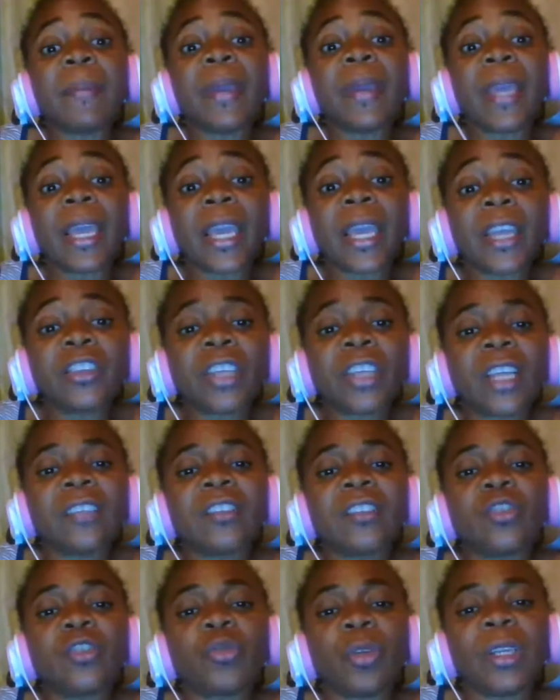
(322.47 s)
page as
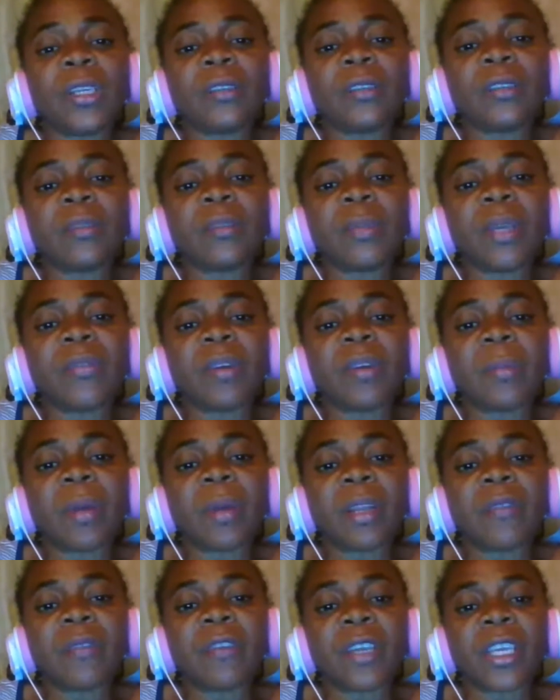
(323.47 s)
it relates to behavior
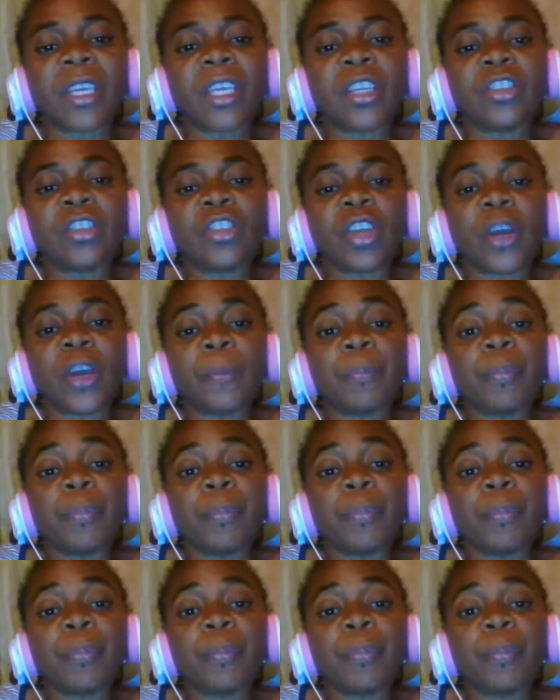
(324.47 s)
modification.